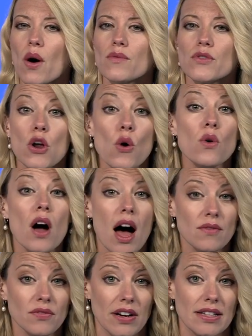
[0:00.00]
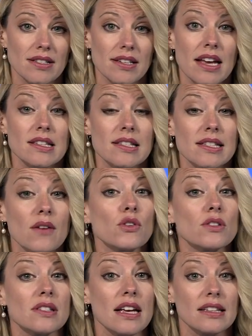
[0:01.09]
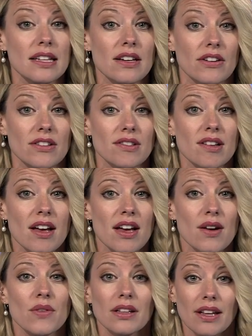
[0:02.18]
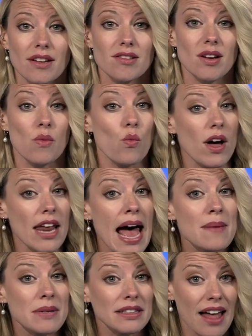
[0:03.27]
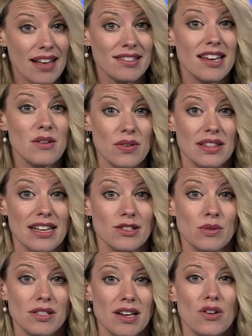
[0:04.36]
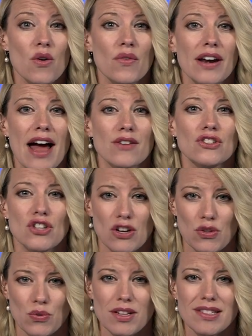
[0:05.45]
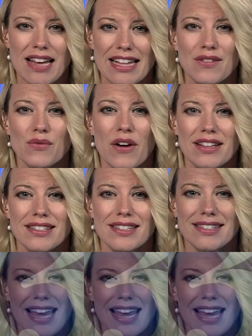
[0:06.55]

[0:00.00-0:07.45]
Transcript: of no confidence against several state leaders. For the latest on what happened last night with this, we send it over now to Channel 3's Caitlin Francis.